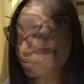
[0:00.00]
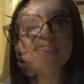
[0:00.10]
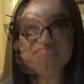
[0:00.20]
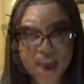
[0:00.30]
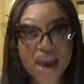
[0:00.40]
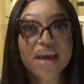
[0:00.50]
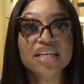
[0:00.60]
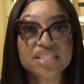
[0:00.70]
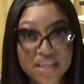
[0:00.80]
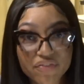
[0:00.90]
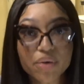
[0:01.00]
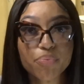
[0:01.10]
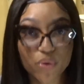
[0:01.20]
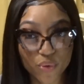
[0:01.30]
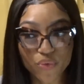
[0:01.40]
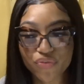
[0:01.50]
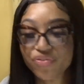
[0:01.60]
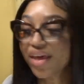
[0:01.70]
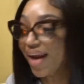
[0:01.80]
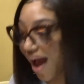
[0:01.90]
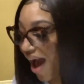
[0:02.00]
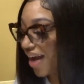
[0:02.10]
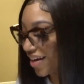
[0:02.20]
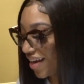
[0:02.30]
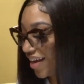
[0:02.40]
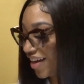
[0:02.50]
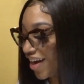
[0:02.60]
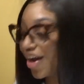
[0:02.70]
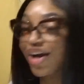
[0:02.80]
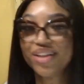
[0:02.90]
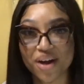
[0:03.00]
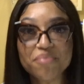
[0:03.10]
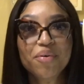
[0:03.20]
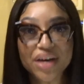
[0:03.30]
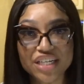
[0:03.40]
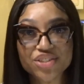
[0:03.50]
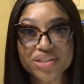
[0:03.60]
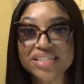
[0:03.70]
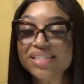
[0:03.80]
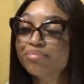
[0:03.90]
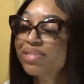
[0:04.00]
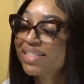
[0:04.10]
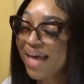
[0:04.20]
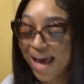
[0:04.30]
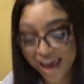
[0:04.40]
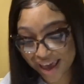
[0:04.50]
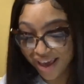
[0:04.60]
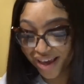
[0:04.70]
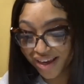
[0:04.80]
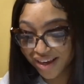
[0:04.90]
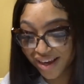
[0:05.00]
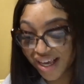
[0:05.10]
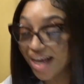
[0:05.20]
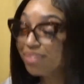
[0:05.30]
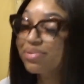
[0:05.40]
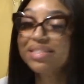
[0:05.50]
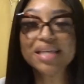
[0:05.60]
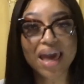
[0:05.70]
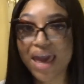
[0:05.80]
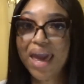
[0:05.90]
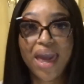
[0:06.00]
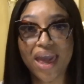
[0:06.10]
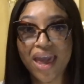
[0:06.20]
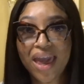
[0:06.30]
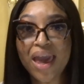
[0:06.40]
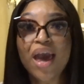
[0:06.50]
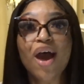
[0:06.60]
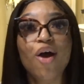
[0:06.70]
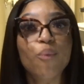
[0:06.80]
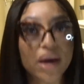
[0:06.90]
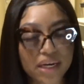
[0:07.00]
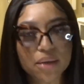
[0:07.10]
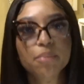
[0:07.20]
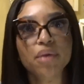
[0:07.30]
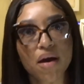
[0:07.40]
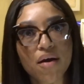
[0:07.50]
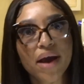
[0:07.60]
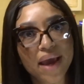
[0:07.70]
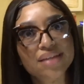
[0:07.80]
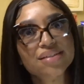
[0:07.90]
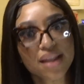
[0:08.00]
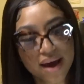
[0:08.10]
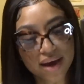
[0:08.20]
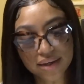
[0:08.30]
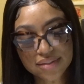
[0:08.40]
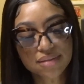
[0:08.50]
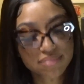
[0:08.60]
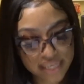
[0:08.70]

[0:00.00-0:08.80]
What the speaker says: That is living proof that I need global entry because I'm tired. I'm tired of waiting in them long lines. I'm tired.